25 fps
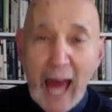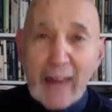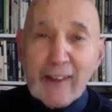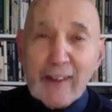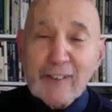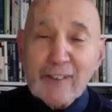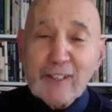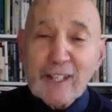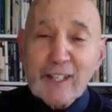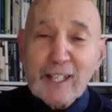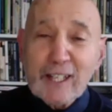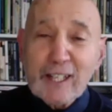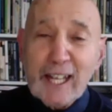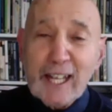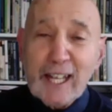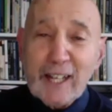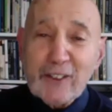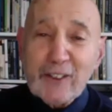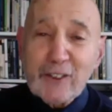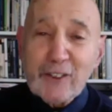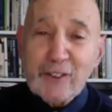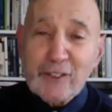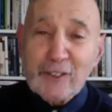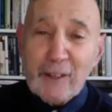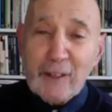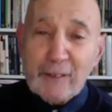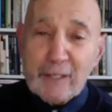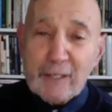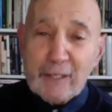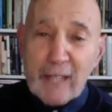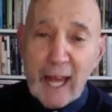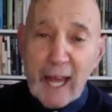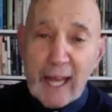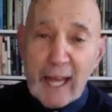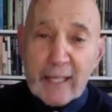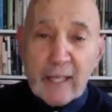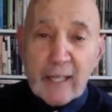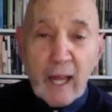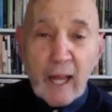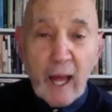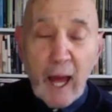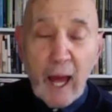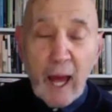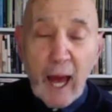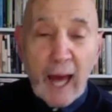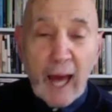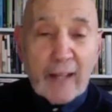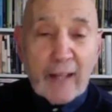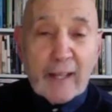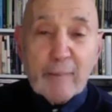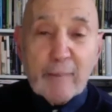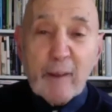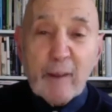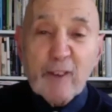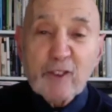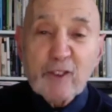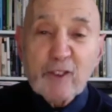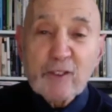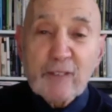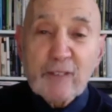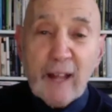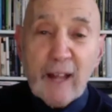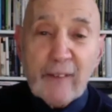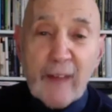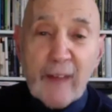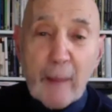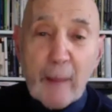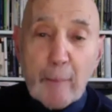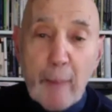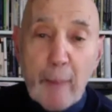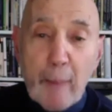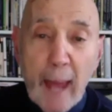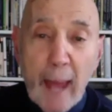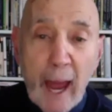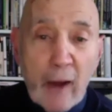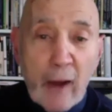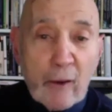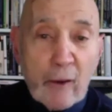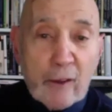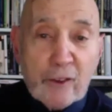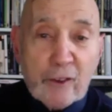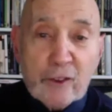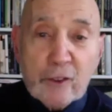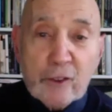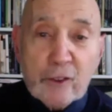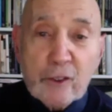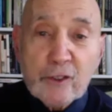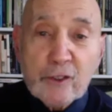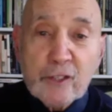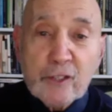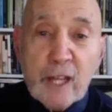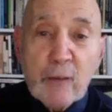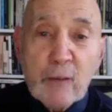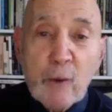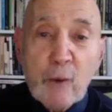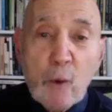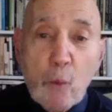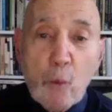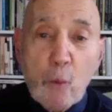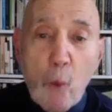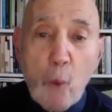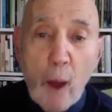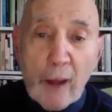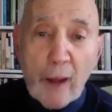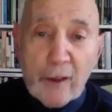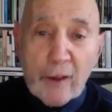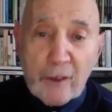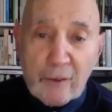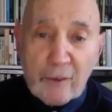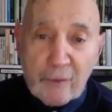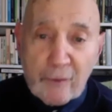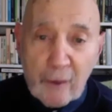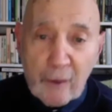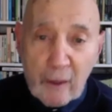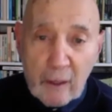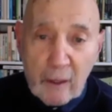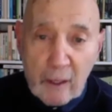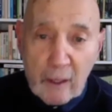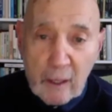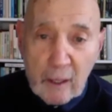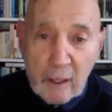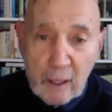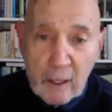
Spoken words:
These little kids are 7, 8, and they must have done their parents because they were wonderful.